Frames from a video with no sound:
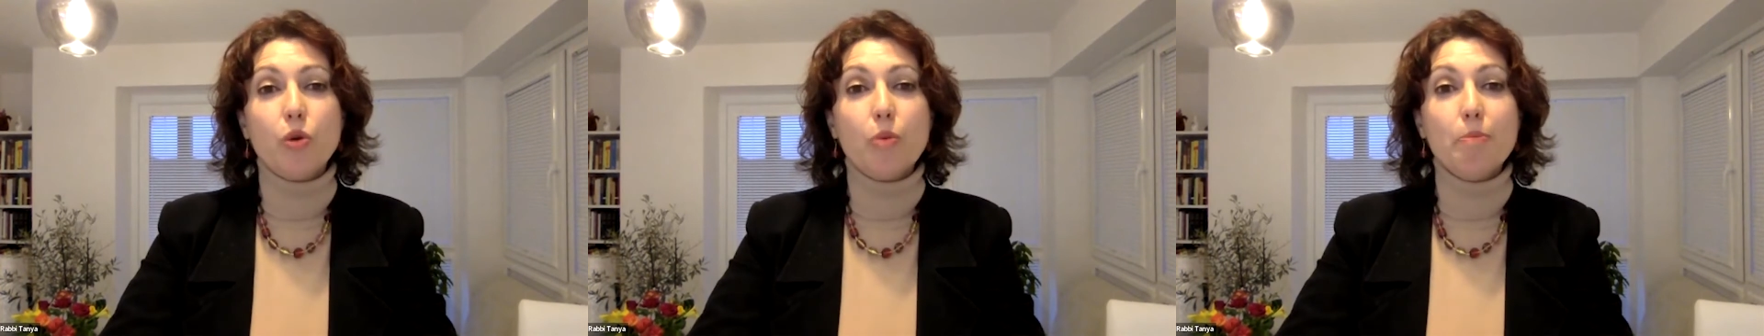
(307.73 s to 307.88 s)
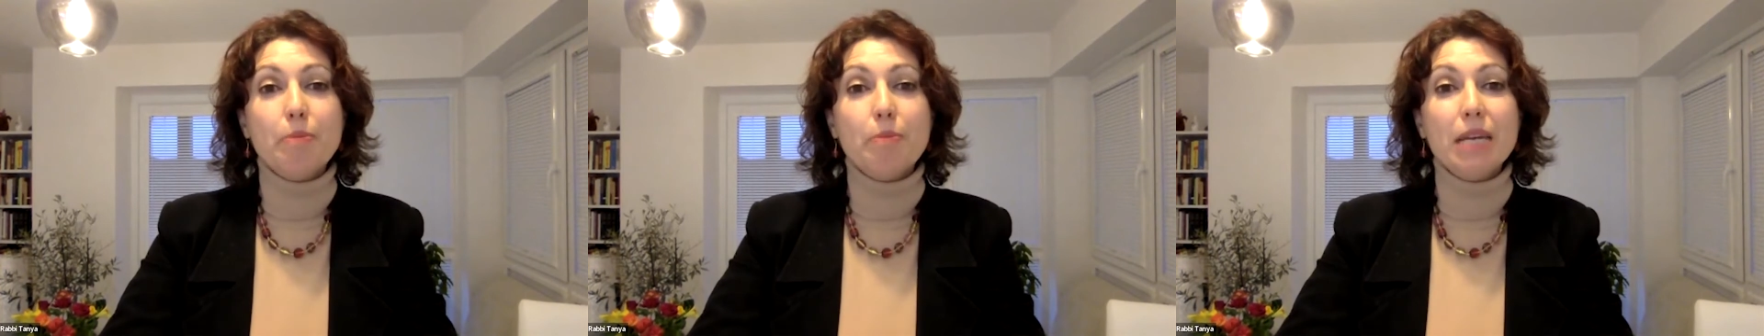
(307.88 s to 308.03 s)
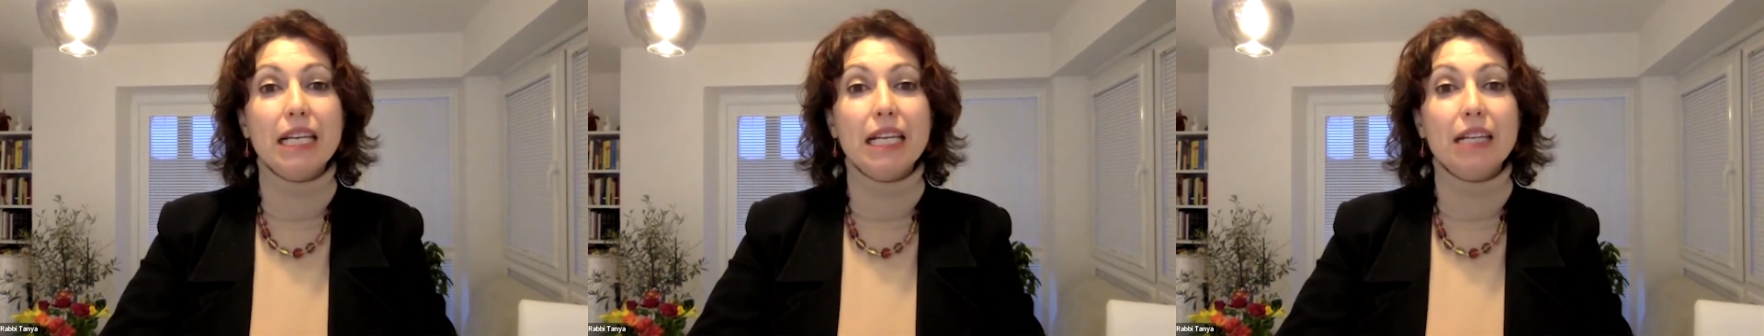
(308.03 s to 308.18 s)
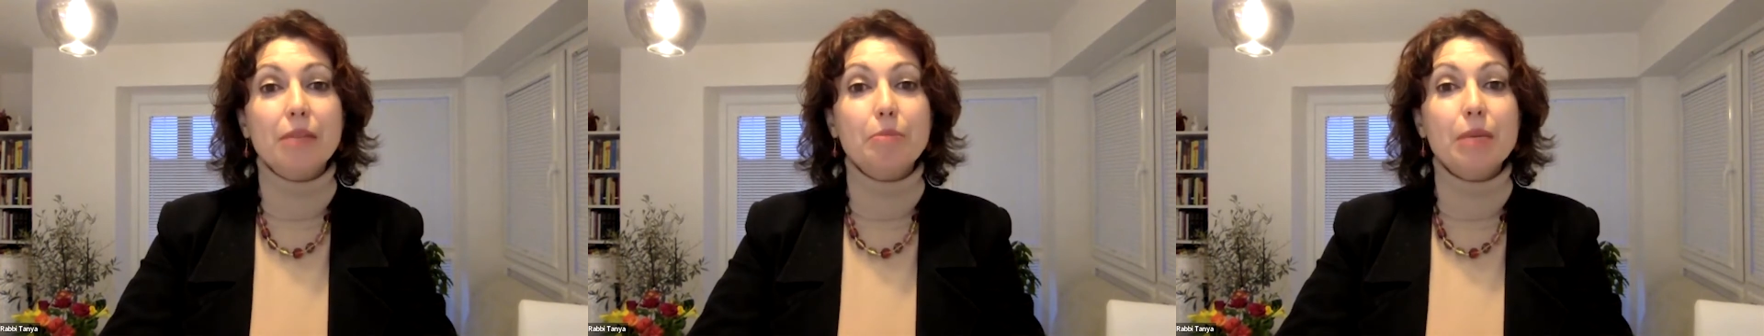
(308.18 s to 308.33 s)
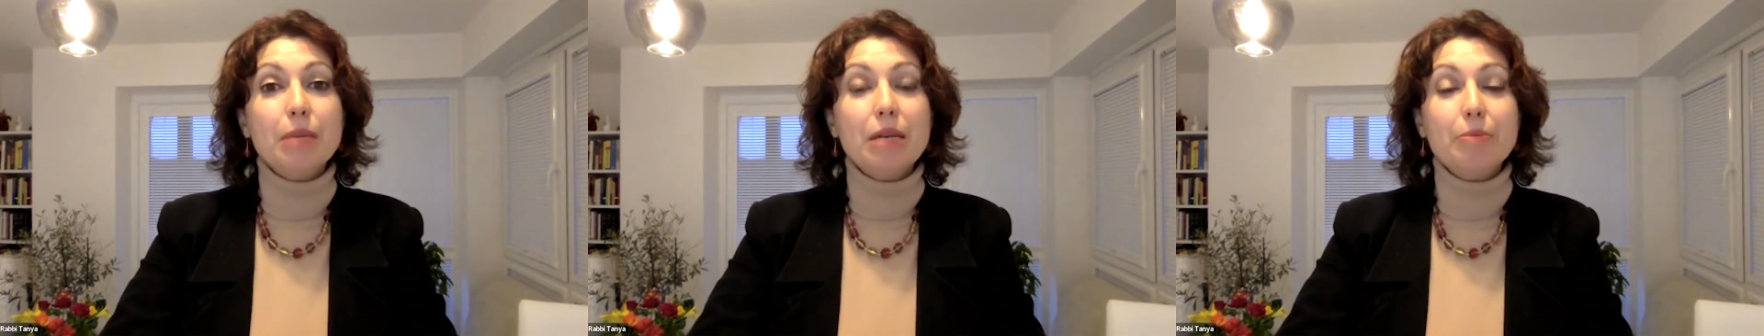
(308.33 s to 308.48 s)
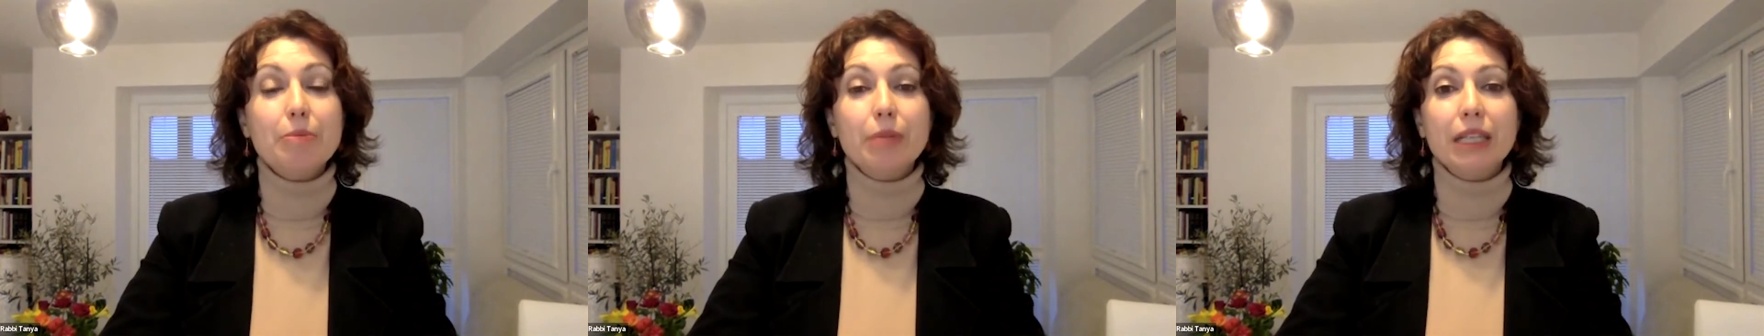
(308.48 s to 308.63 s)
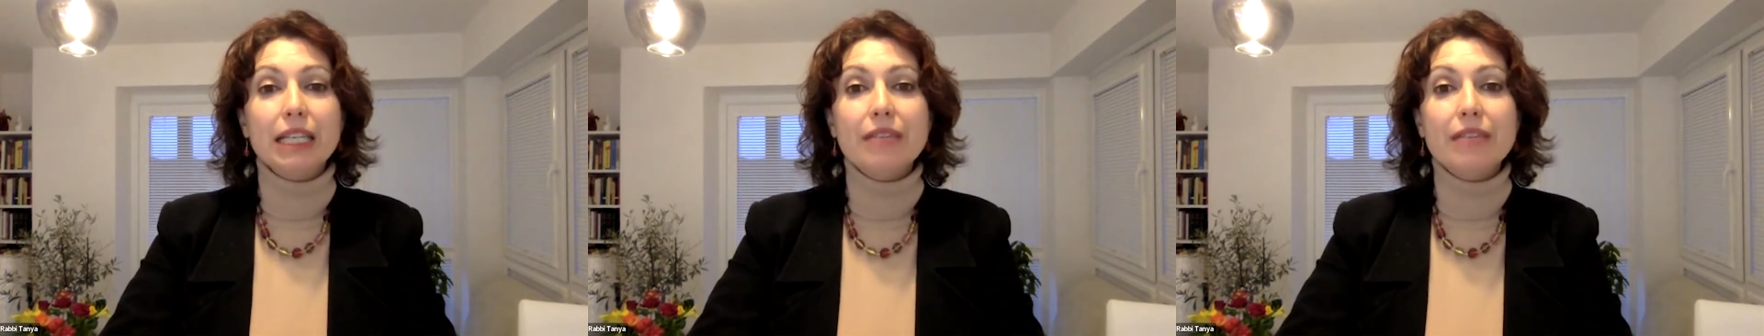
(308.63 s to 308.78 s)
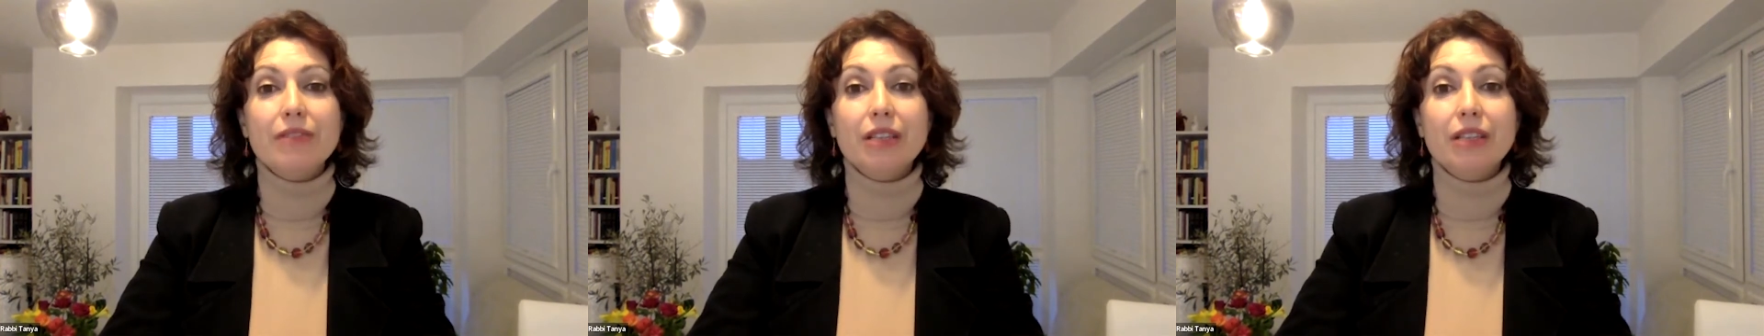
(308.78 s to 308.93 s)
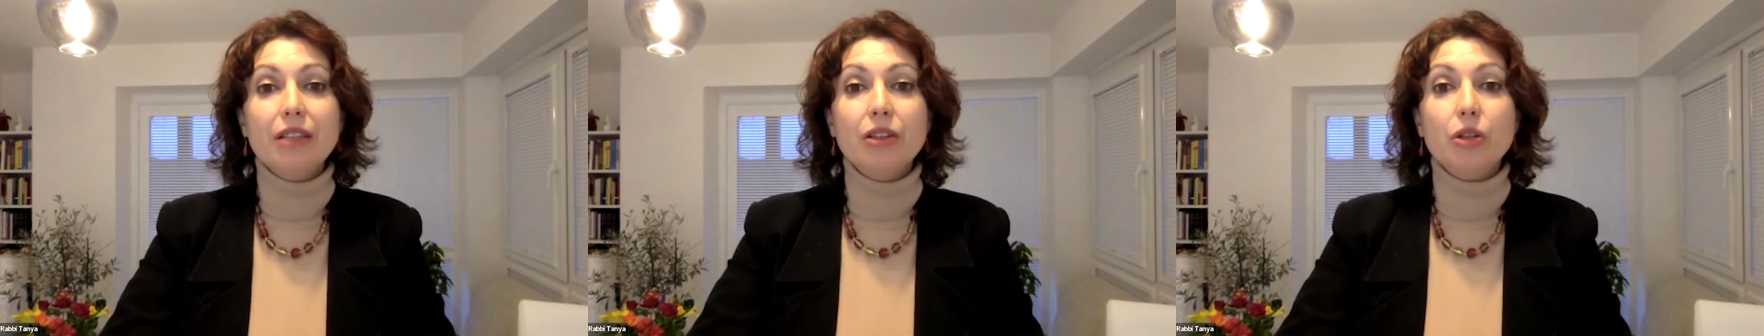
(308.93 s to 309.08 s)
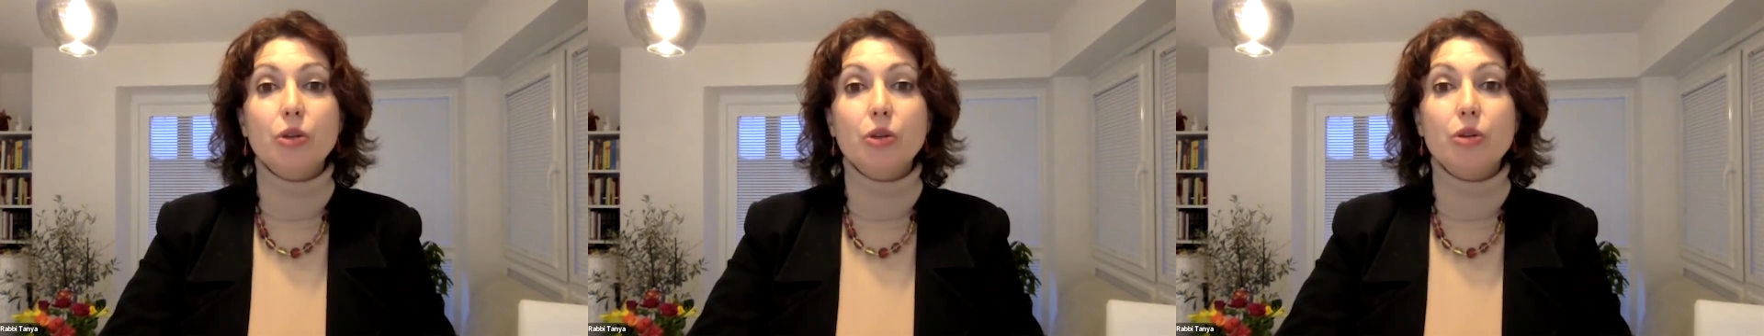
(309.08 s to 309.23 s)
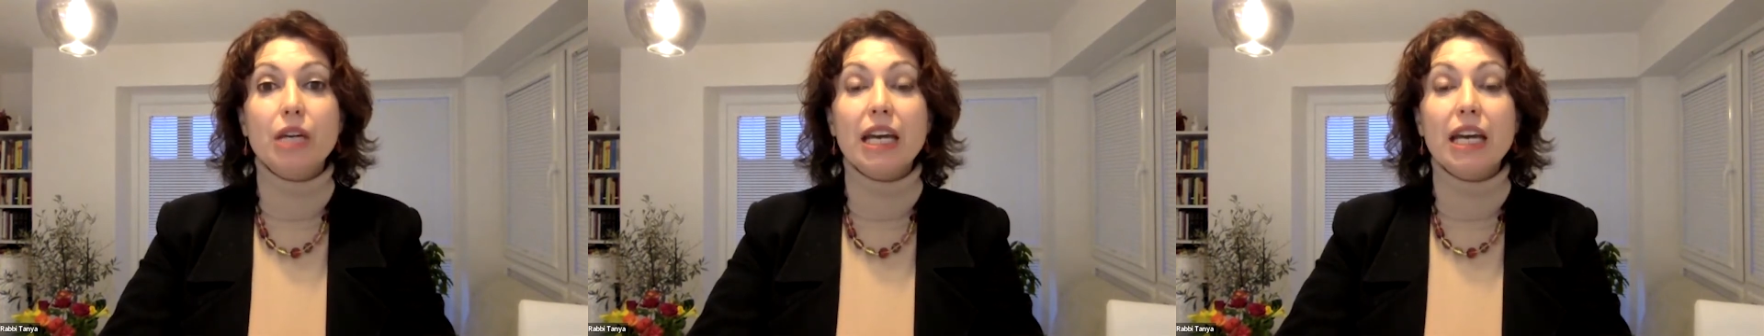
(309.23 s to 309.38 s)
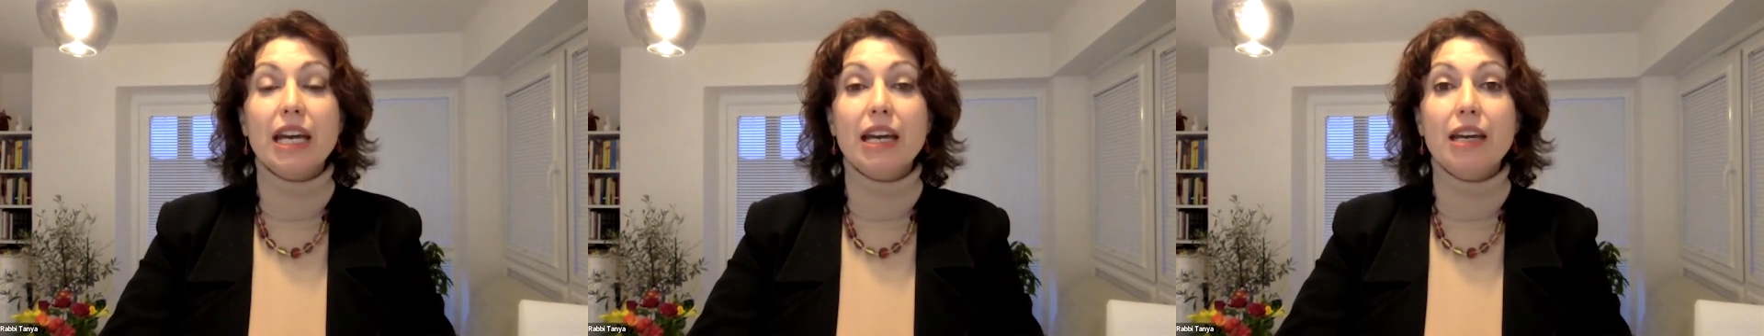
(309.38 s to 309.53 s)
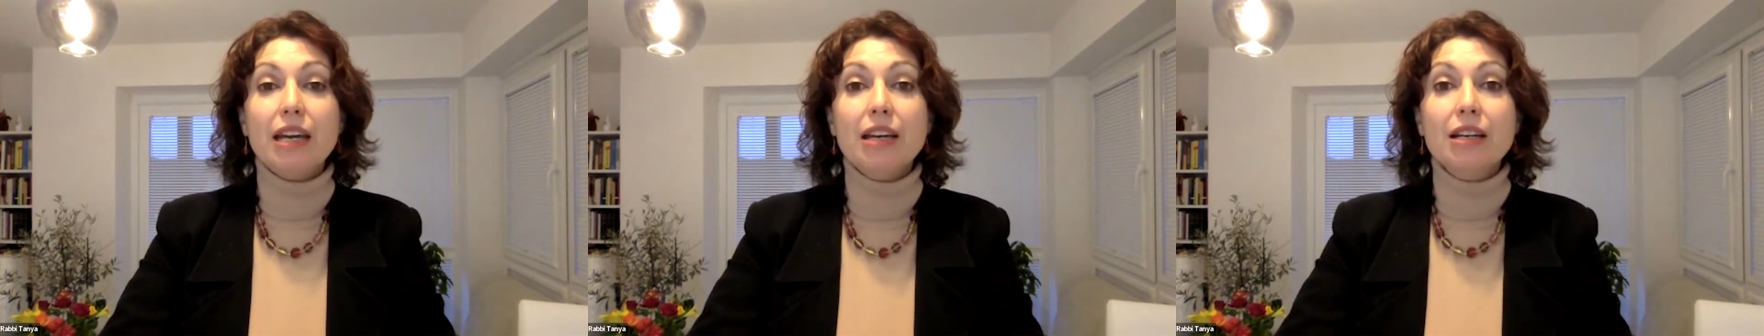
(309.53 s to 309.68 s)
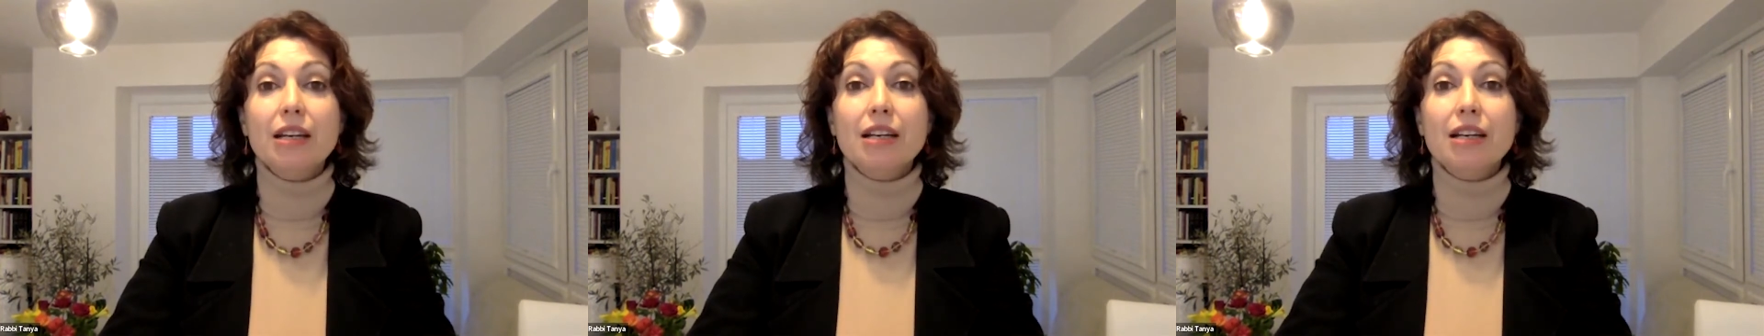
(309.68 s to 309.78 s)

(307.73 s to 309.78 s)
million people living in the UK